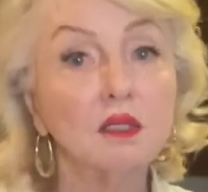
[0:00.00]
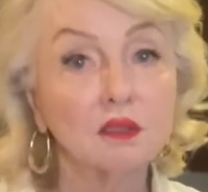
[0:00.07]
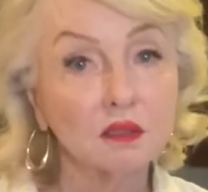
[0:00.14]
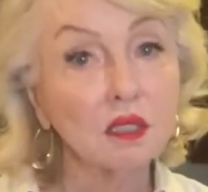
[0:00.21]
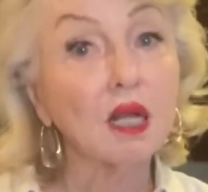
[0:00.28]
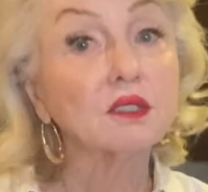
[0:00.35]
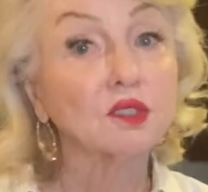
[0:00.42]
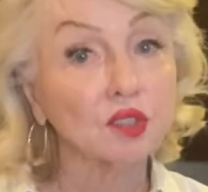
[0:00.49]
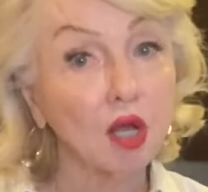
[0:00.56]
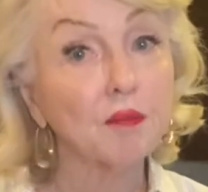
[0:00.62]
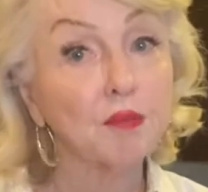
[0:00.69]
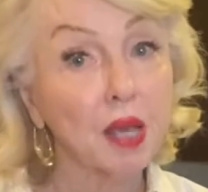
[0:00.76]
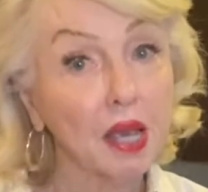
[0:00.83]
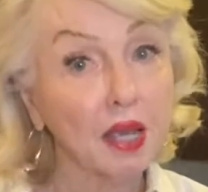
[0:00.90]
That's
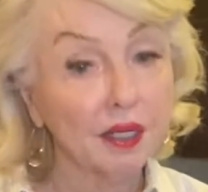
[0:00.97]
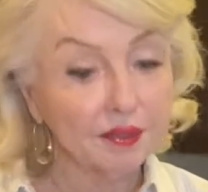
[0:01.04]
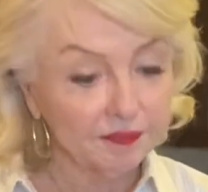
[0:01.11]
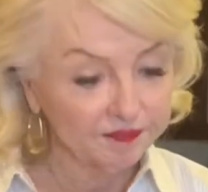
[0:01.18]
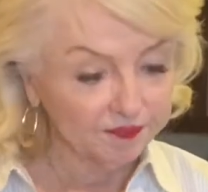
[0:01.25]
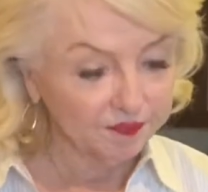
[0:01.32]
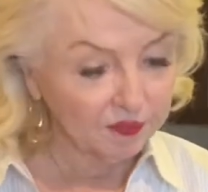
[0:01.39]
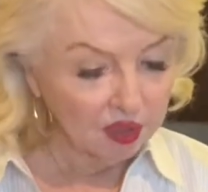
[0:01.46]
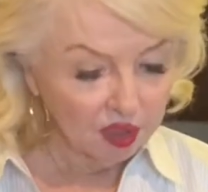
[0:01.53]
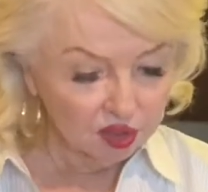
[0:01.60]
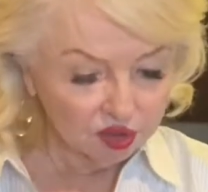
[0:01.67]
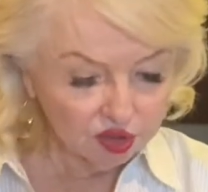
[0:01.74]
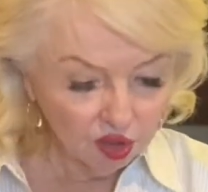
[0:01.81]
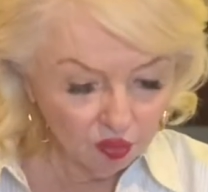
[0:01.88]
not bad.
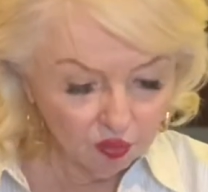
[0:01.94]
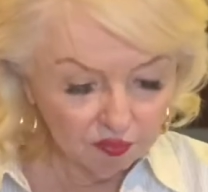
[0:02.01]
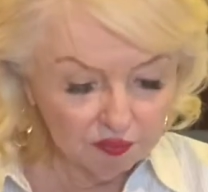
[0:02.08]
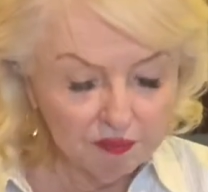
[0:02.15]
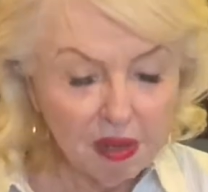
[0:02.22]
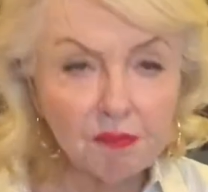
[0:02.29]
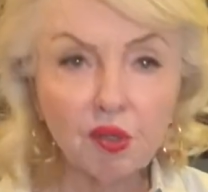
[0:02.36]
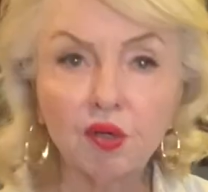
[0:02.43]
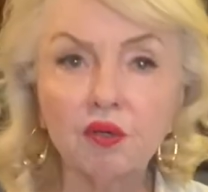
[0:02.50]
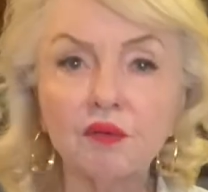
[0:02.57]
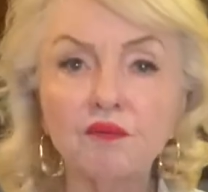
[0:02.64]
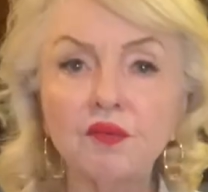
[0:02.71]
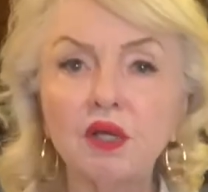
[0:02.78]
So remember,